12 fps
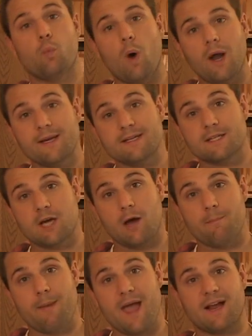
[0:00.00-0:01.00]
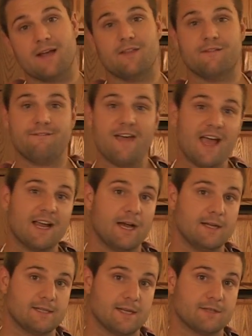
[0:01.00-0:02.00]
wanted to cut back on the fat
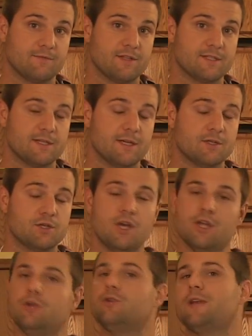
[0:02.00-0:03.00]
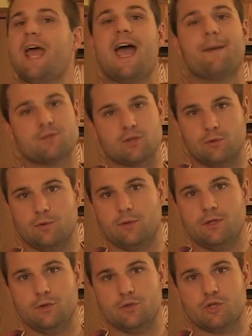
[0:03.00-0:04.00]
content of this dish, you could
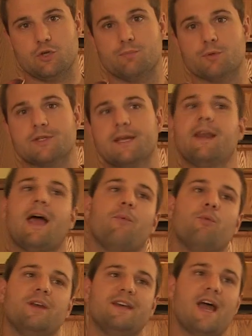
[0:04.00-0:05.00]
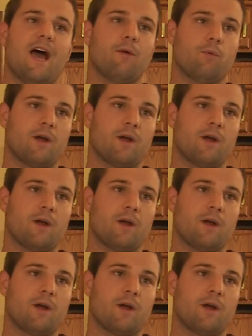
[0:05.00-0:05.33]
absolutely use 2%. I would not